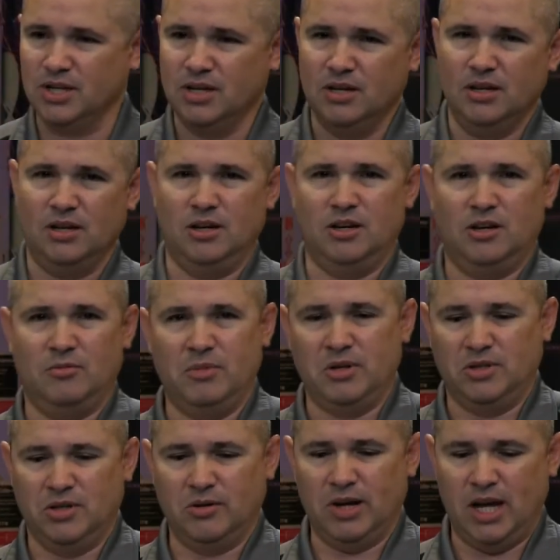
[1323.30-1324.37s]

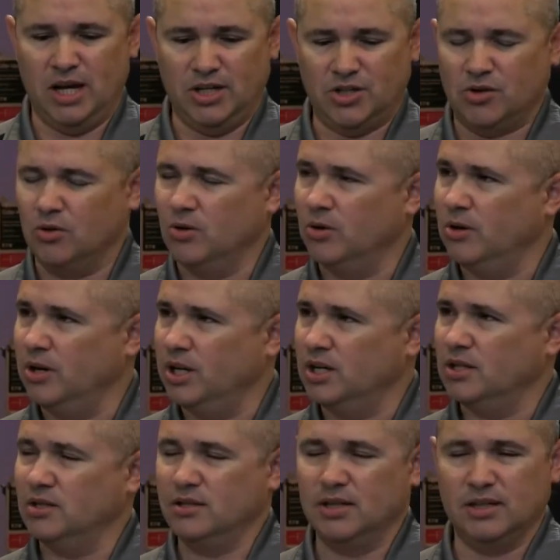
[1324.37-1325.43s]
Android
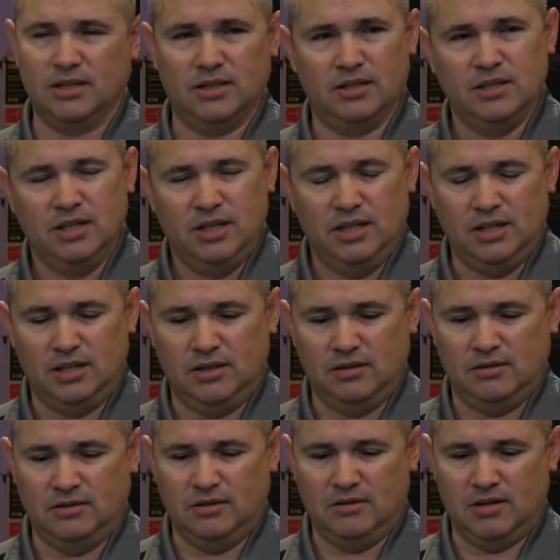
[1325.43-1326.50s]
and
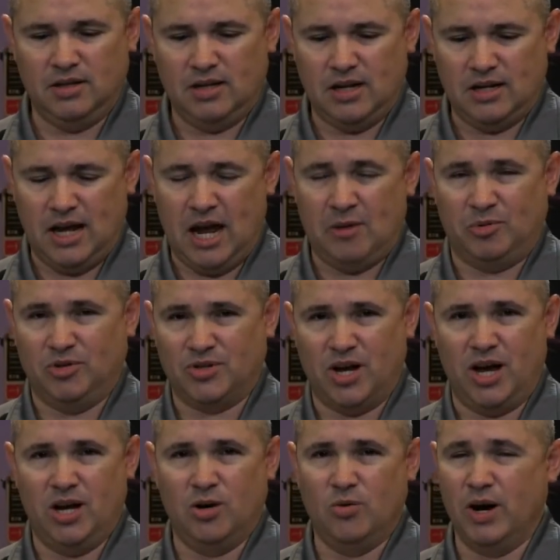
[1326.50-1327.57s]
Apple's
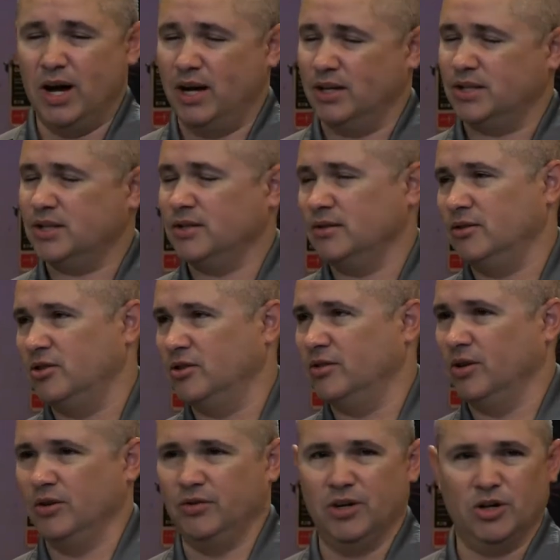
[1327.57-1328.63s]

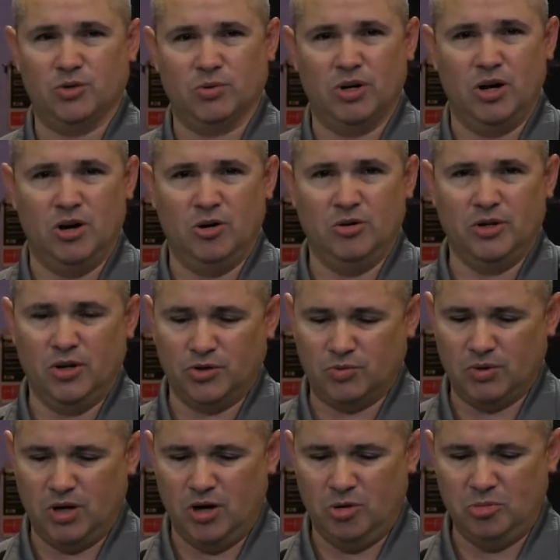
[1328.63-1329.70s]
iOS. Those
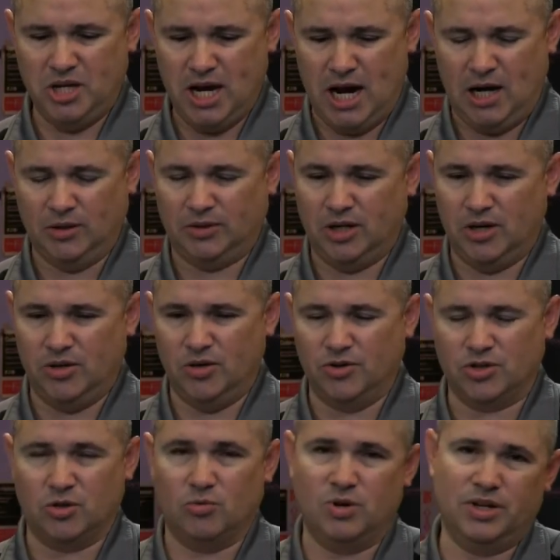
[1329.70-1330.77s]
would all be out there, and
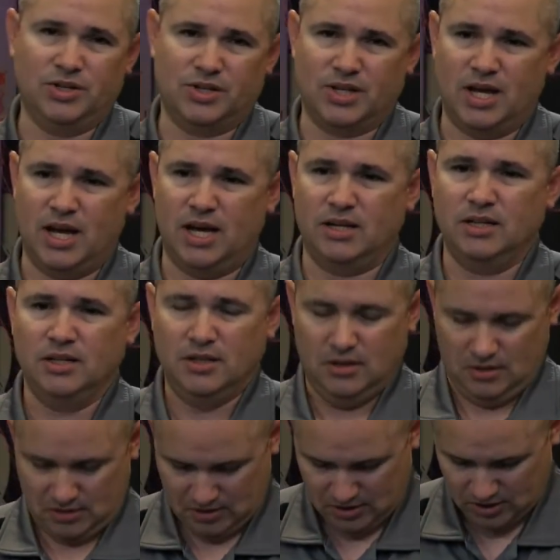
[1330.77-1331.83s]
those are ones that
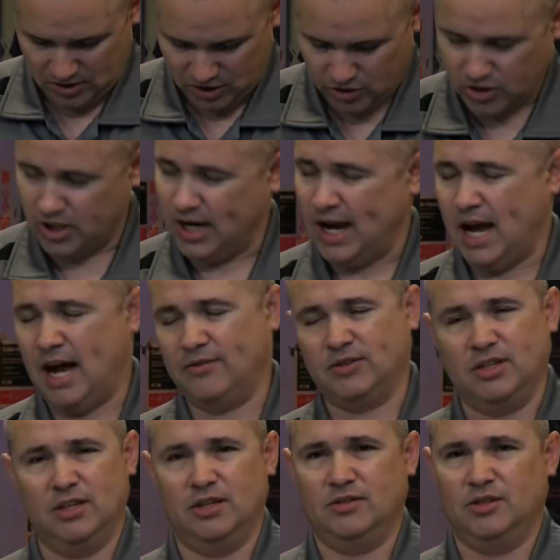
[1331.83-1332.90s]
you're going to have
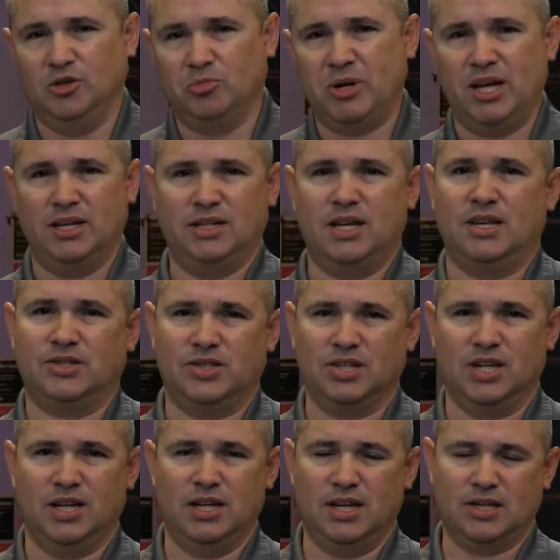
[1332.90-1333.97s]
to do pen tests
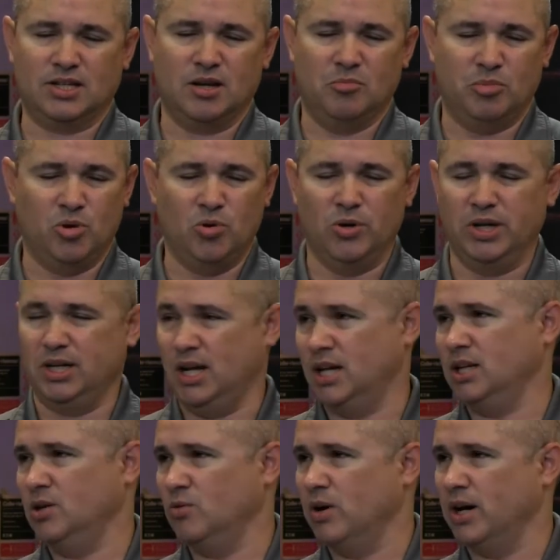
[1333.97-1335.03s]
again at some point
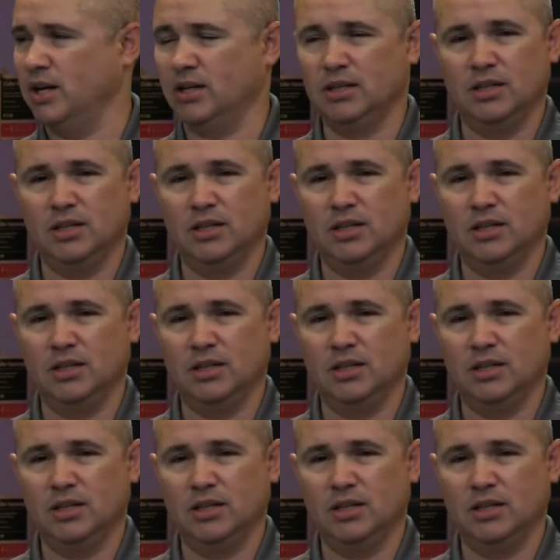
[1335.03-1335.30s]
anyway.